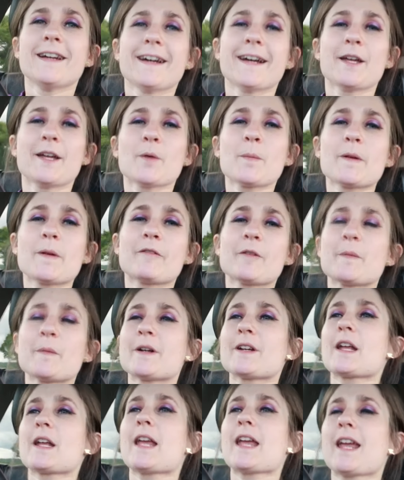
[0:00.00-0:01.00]
Hey up
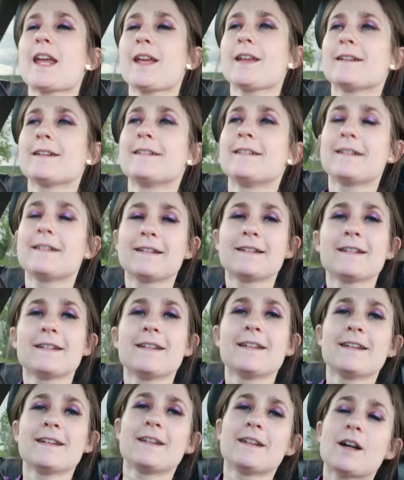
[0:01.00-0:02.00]
everybody!
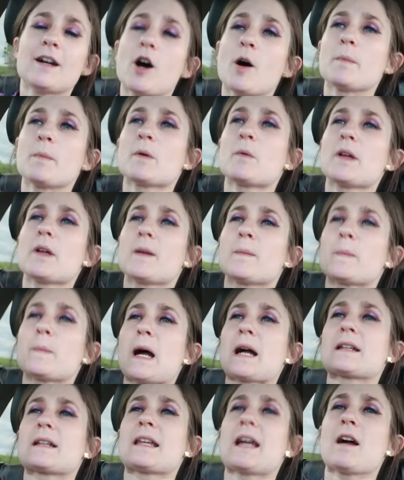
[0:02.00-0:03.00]
On my way
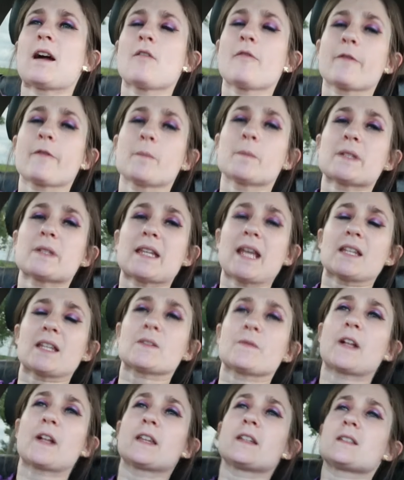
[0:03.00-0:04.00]
back now from
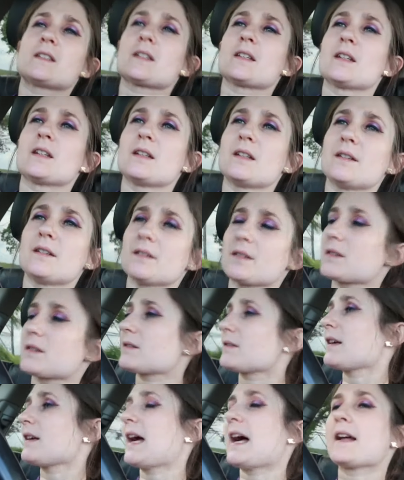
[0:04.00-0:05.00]
Test Valley Turners.
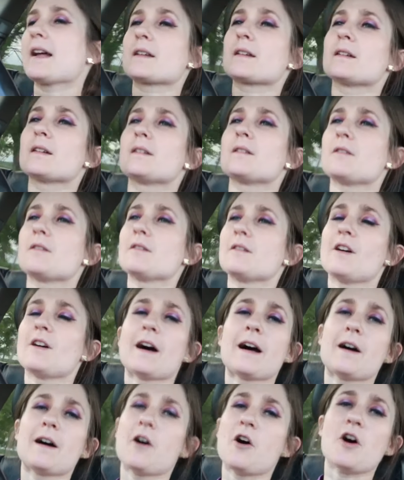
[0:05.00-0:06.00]
Had an
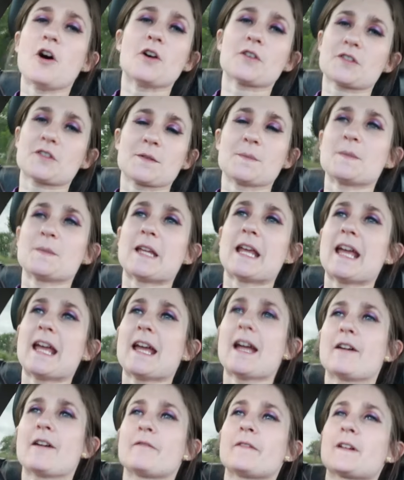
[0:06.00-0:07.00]
awesome
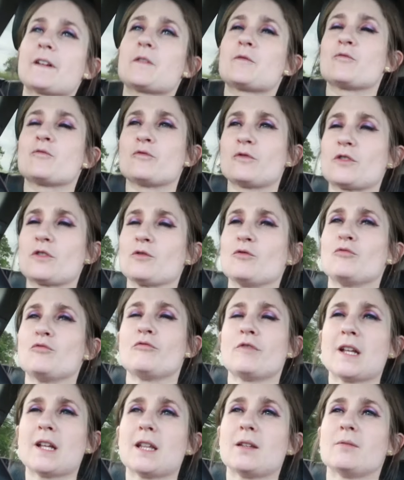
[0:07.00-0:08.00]
day. I've had two
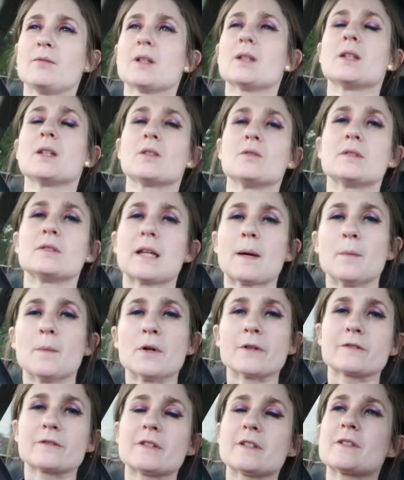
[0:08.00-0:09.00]
really, really good
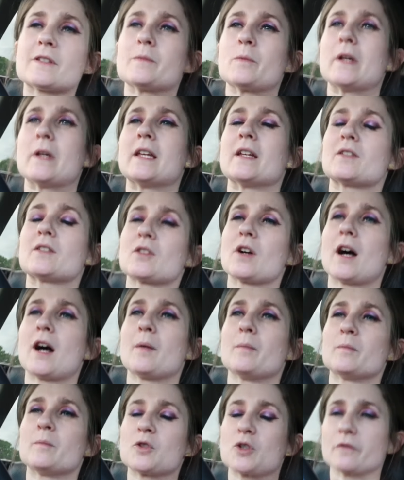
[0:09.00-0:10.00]
demos this week, so
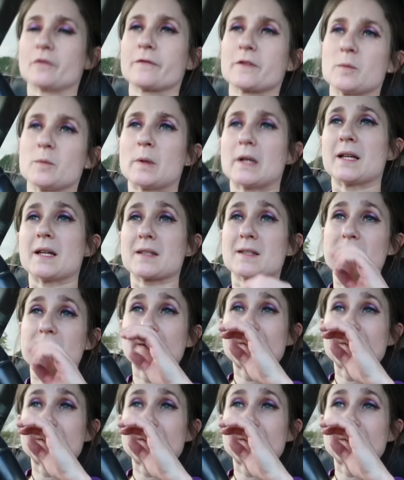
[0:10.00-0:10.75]
I'm chuffed to bits.